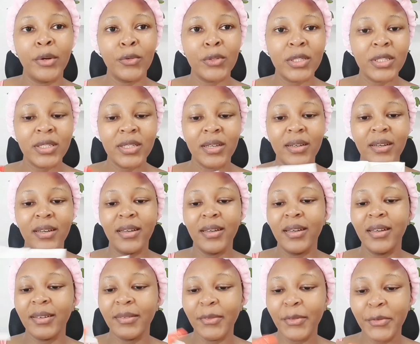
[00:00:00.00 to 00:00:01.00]
not
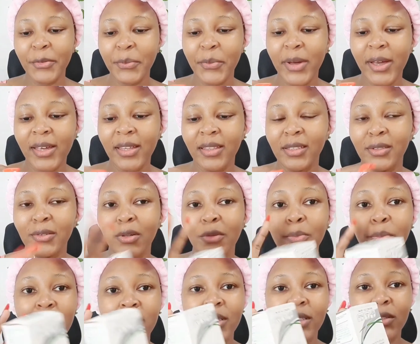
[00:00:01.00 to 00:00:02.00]
buy this one,
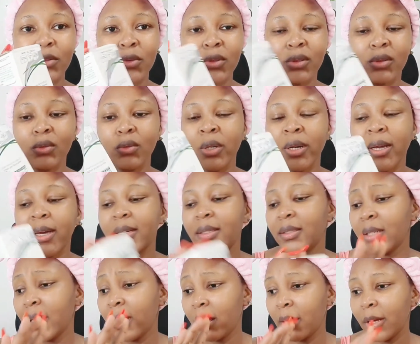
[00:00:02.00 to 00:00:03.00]
but it was so
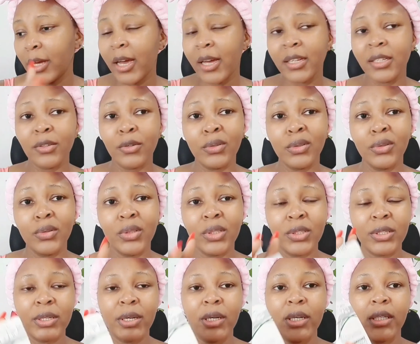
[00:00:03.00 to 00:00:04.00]
nice. And also
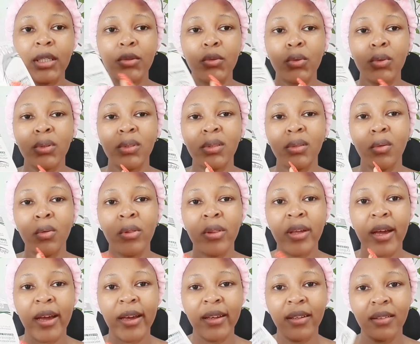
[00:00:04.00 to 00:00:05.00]
it was on the
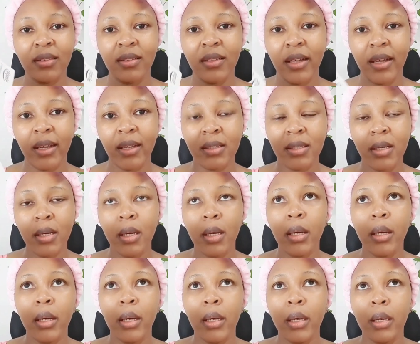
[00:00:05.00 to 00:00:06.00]
higher side
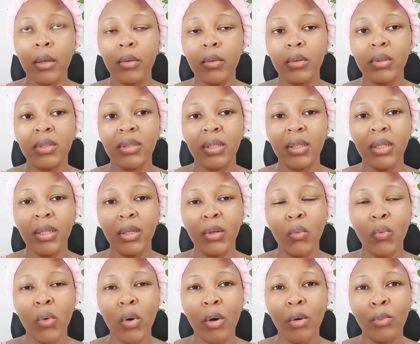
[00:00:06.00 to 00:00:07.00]
because it
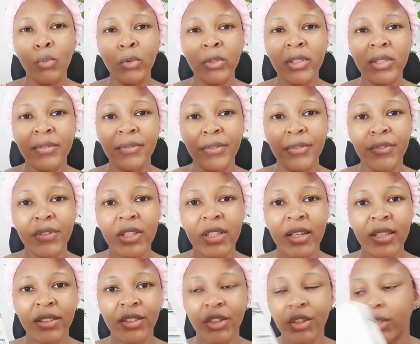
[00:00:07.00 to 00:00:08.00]
was almost
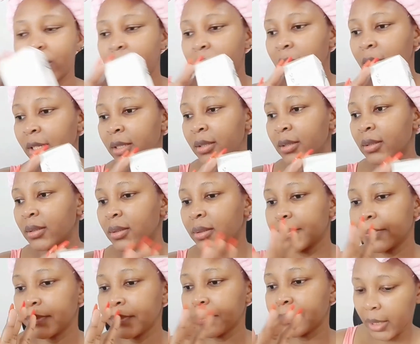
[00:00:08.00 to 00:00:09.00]
1,500 shillings.
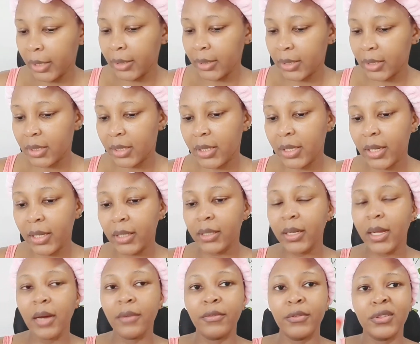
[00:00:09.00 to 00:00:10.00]
And then
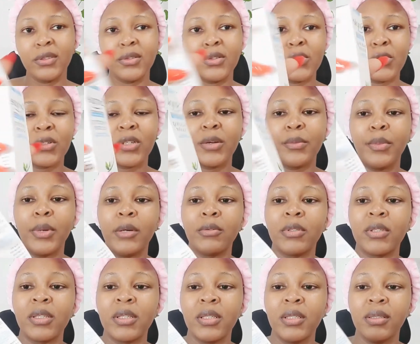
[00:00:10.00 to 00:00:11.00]
I've also talked about
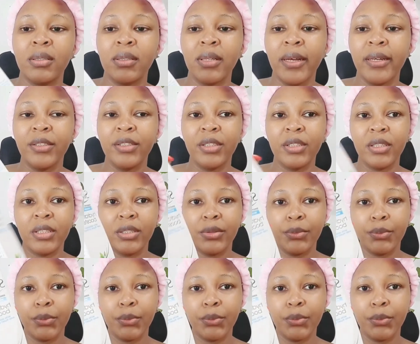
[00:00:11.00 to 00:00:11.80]
this hydrating